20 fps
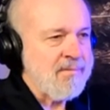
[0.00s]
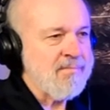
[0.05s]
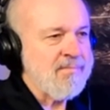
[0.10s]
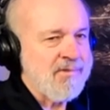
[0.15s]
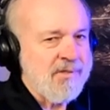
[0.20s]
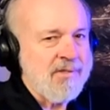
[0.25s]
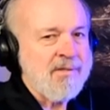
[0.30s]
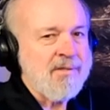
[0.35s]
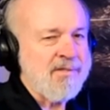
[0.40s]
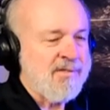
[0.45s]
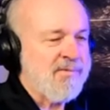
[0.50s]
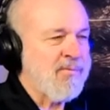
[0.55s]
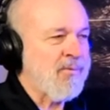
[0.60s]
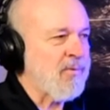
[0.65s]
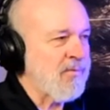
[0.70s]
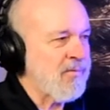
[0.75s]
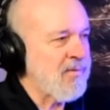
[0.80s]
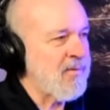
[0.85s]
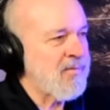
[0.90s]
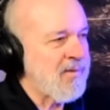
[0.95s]
GS
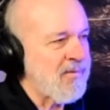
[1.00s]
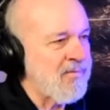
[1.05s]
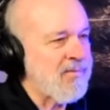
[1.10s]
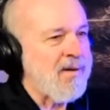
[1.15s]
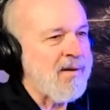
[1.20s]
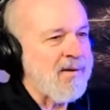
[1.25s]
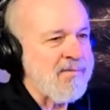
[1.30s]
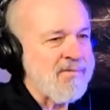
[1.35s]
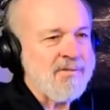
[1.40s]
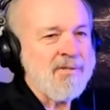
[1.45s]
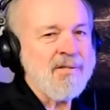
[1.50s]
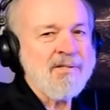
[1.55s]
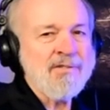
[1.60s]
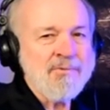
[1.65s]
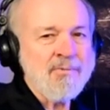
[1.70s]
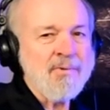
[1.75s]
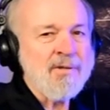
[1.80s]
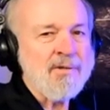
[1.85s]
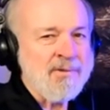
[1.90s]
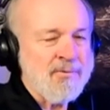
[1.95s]
455 Stage
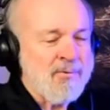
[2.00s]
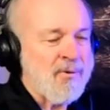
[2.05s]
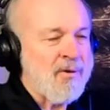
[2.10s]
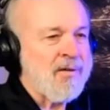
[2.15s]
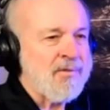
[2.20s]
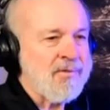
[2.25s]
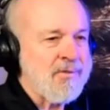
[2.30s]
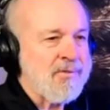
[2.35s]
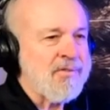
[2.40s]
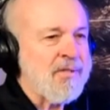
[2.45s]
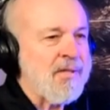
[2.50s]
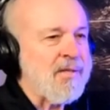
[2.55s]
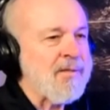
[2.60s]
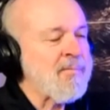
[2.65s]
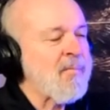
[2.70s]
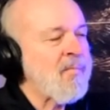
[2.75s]
1 Quadrajet.